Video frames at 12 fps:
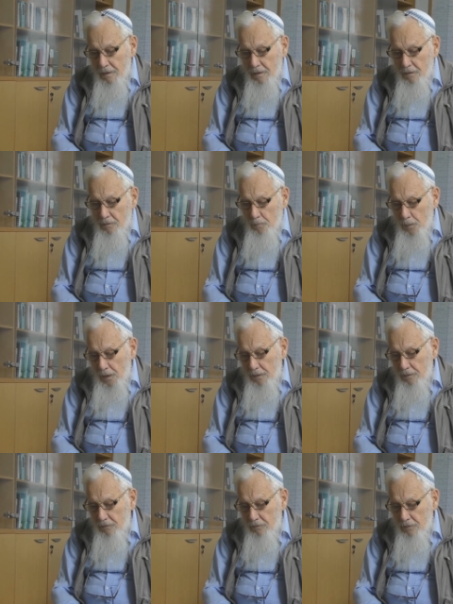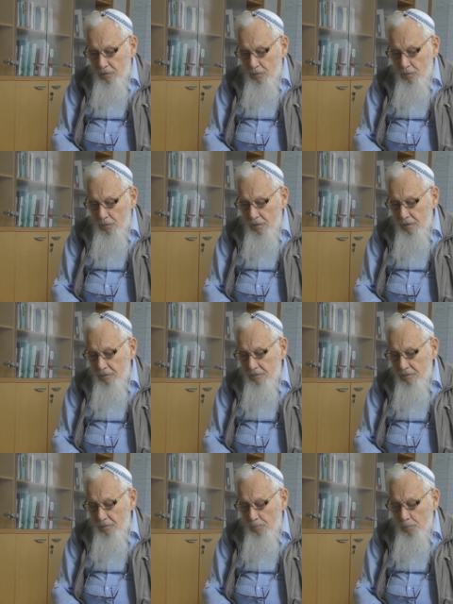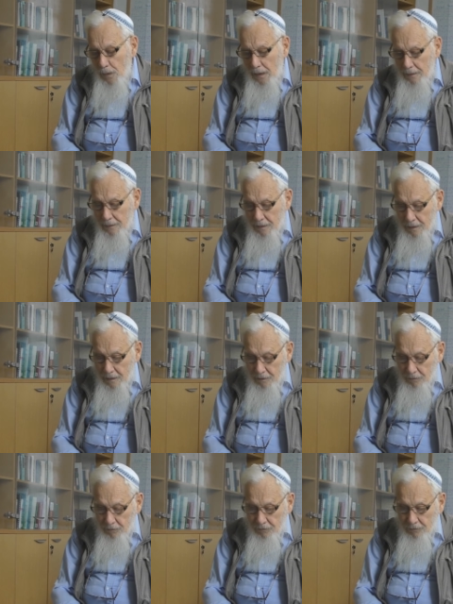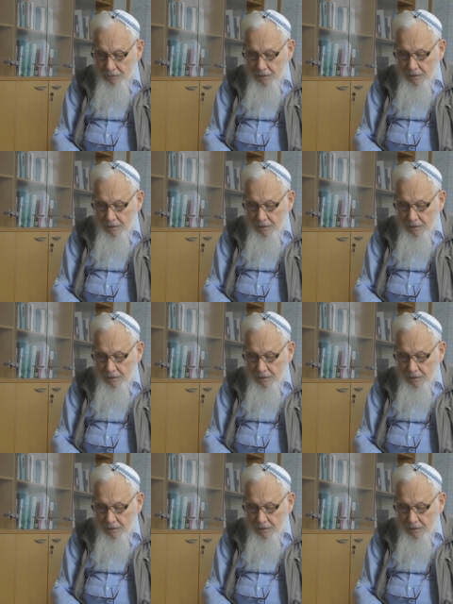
And the buyer's goal is to buy the house